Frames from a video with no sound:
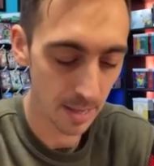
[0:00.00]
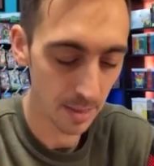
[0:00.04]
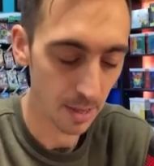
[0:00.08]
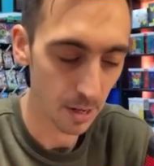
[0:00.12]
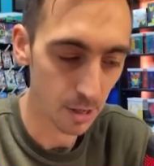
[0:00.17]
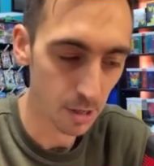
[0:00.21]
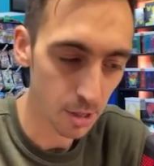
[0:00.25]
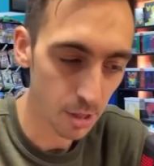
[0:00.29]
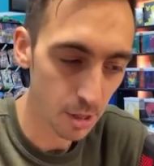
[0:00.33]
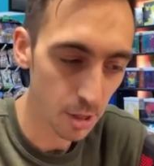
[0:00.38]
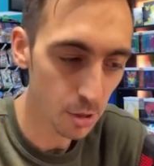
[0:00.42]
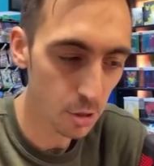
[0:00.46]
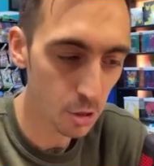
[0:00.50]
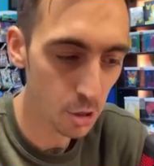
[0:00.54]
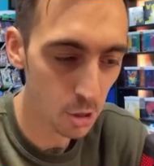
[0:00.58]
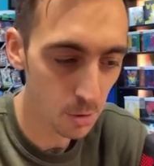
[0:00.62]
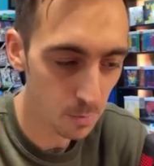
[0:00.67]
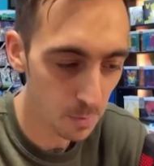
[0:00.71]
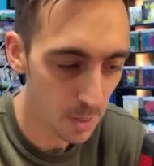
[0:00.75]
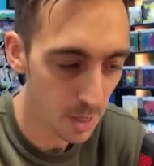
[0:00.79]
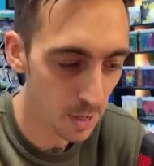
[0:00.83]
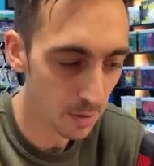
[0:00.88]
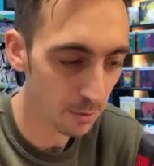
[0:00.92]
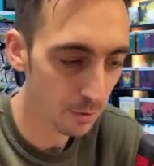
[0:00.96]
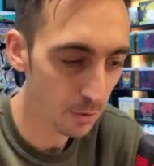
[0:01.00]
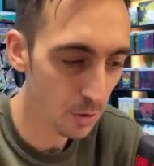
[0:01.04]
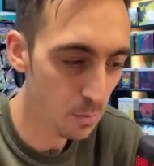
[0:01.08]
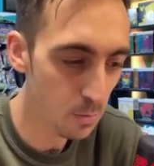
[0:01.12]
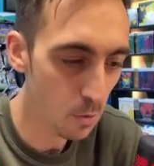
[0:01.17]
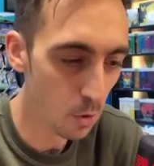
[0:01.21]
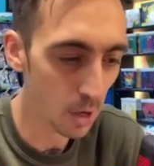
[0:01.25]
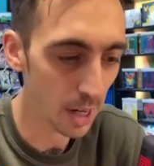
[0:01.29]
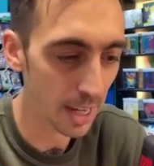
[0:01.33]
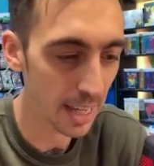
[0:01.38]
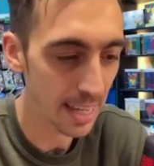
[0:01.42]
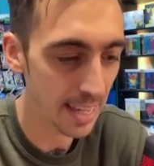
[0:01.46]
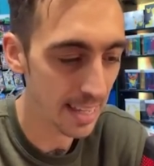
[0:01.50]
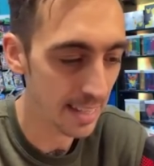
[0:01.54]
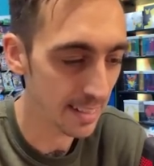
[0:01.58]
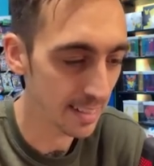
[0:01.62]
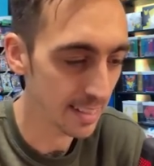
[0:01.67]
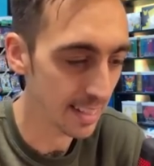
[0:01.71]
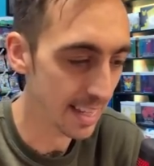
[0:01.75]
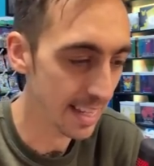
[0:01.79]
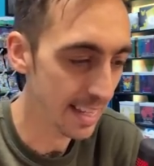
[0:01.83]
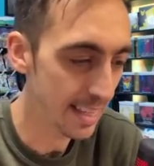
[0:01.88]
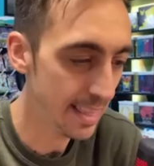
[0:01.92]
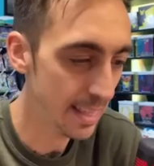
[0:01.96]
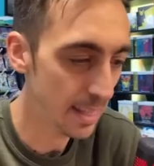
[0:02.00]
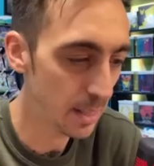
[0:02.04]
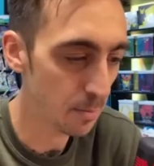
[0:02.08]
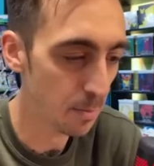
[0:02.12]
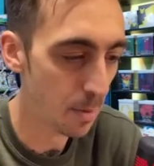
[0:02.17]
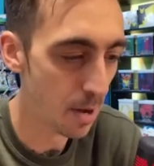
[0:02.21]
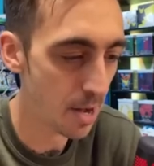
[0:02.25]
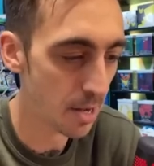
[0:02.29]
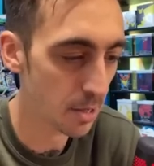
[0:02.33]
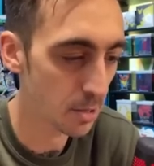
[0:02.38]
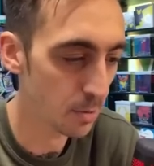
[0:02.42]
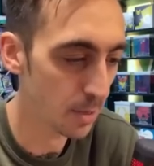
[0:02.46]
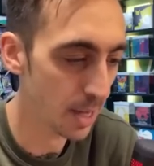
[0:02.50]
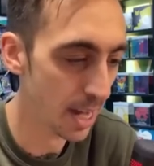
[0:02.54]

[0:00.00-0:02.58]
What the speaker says: there still should be a few more hits in this box.